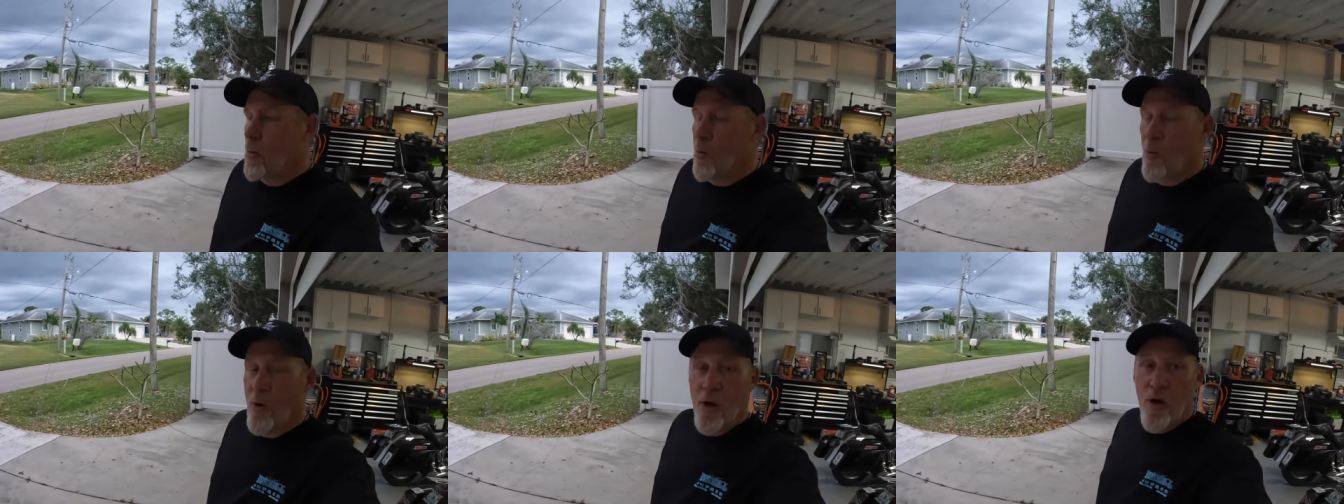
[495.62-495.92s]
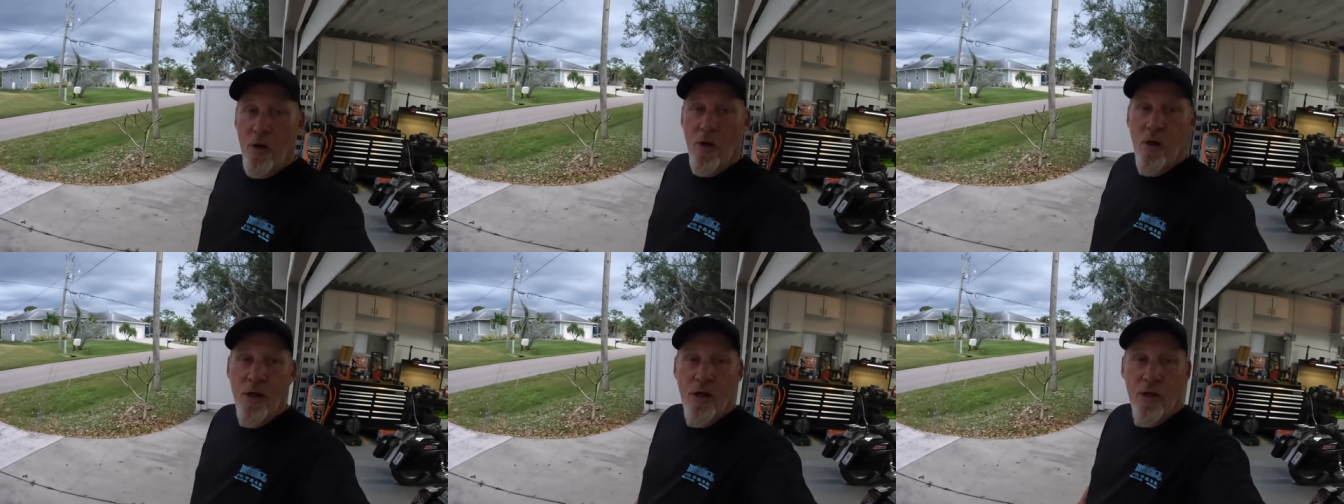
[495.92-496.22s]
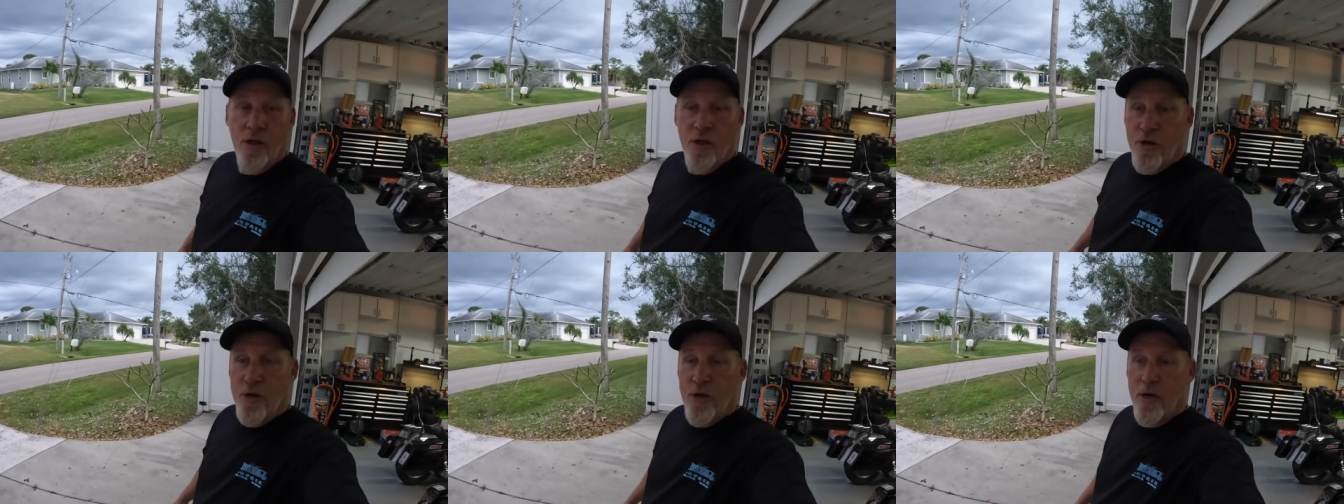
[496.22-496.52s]
Well,
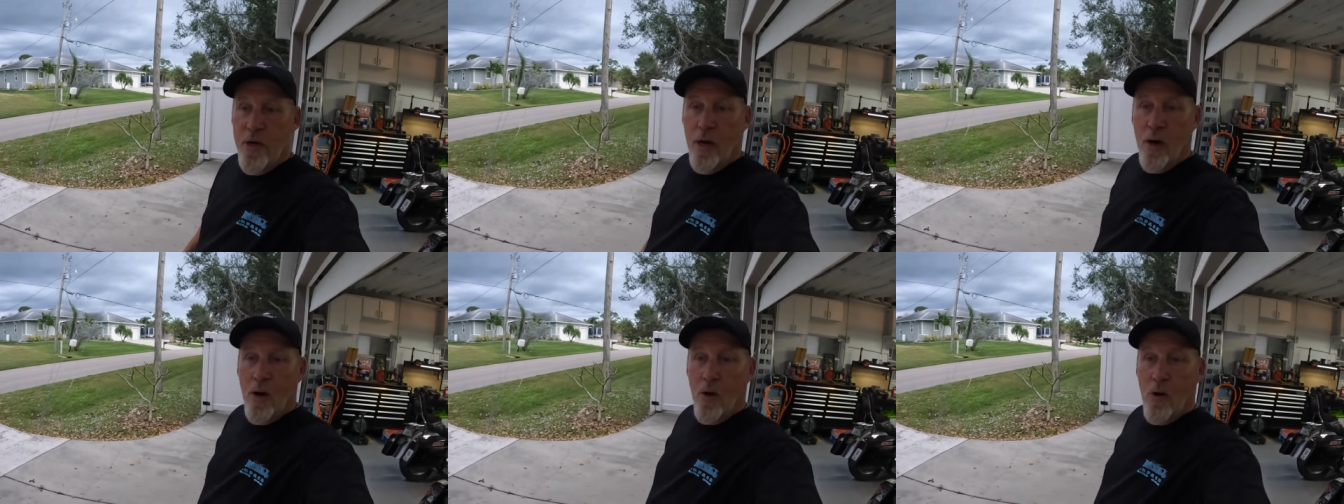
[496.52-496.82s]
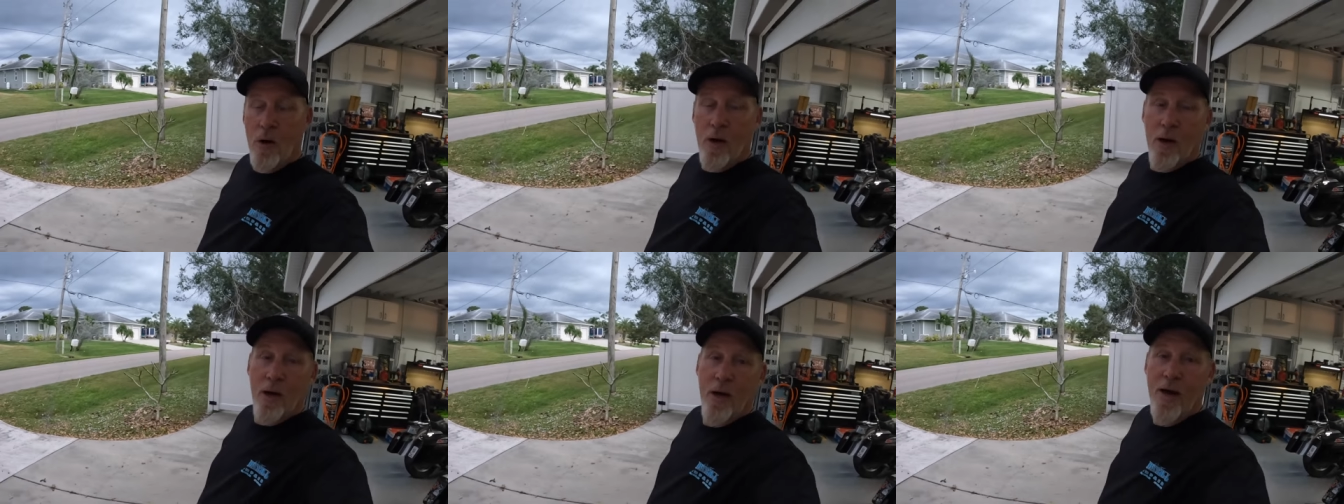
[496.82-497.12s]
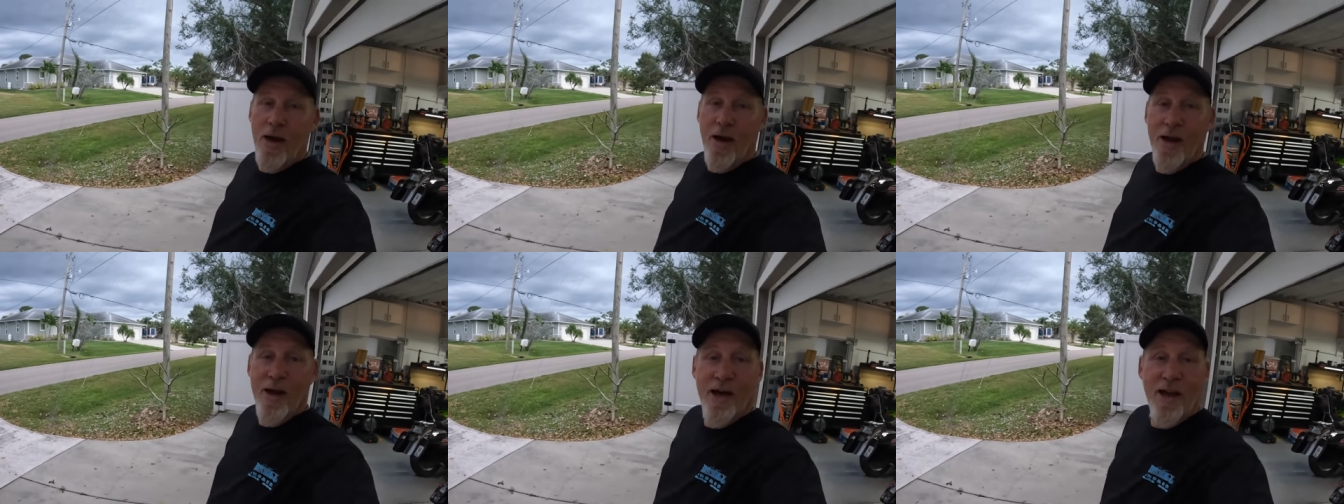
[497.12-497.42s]
there you go.
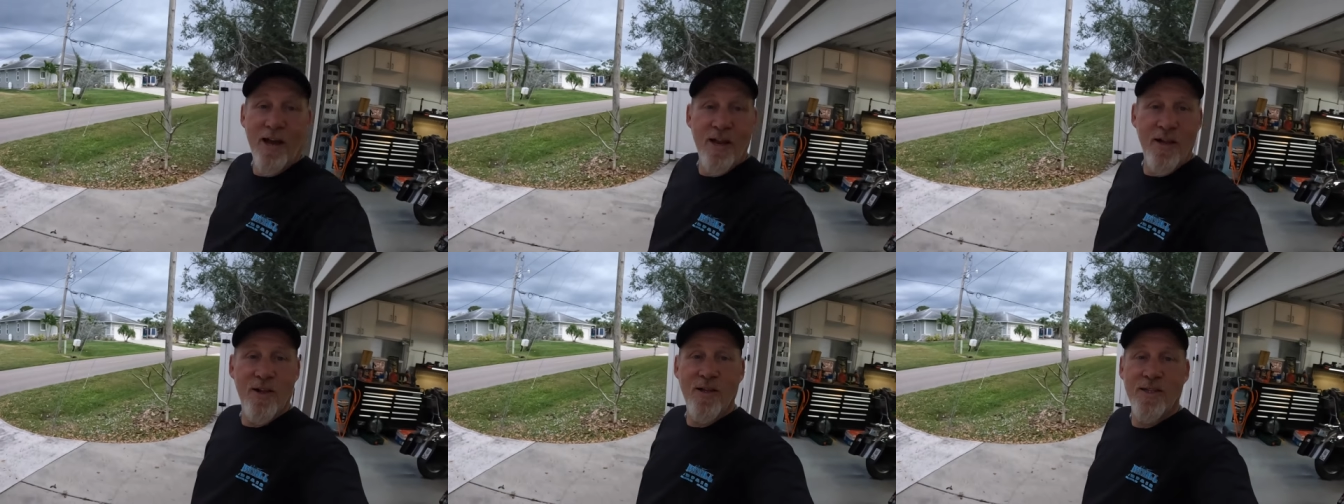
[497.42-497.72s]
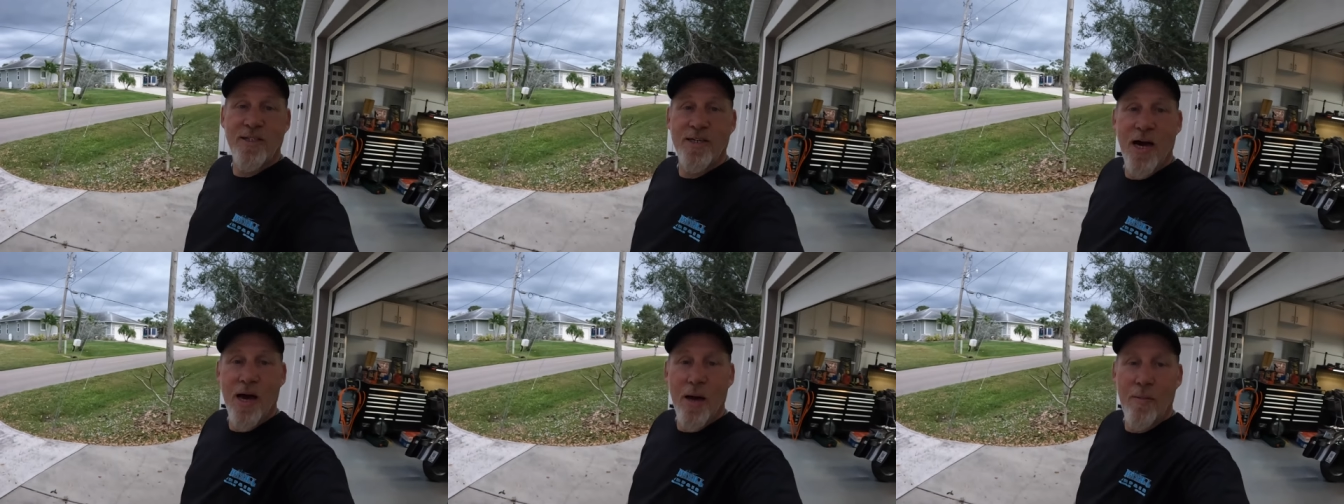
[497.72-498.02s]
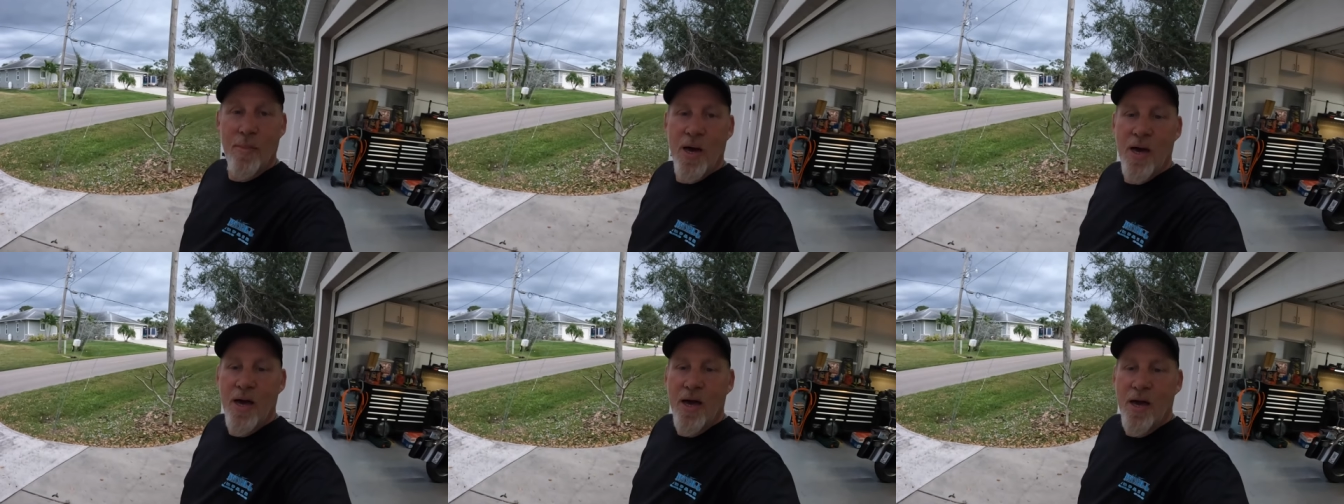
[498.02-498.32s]
I got a little
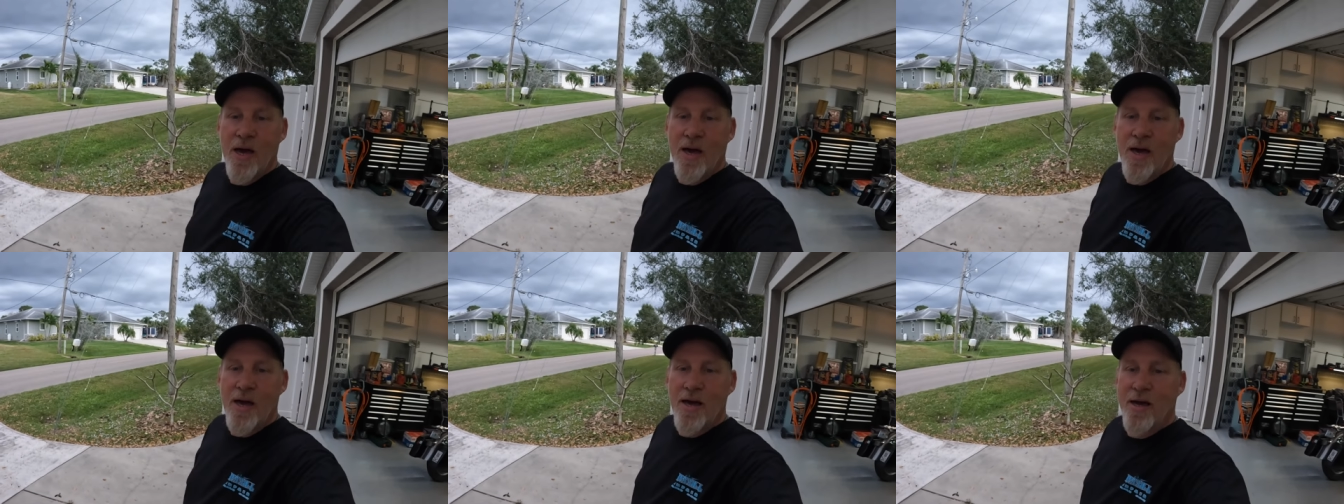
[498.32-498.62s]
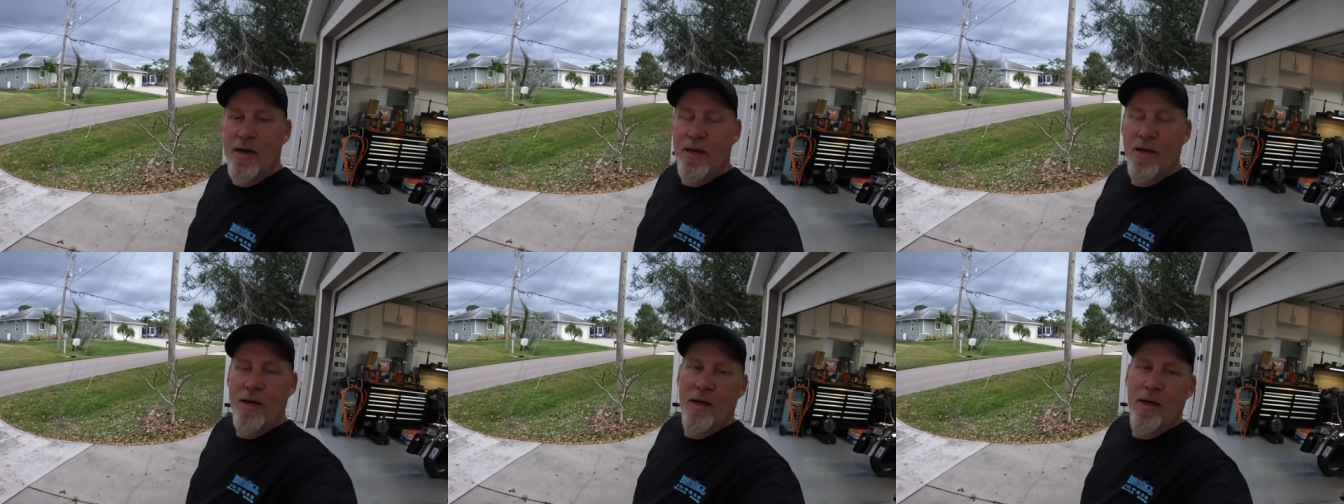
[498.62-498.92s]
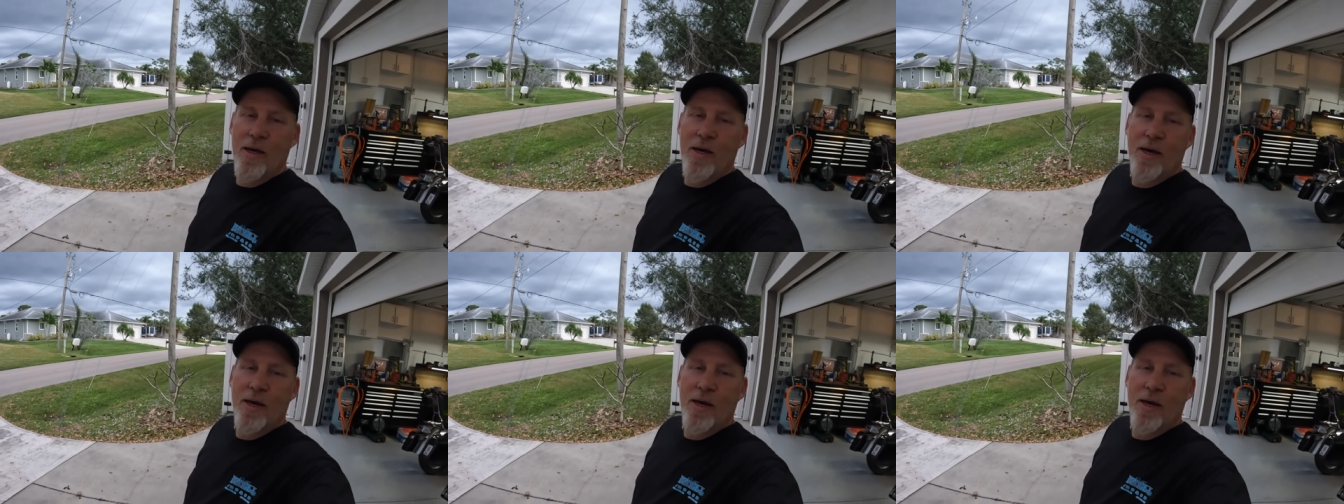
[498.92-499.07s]
time in.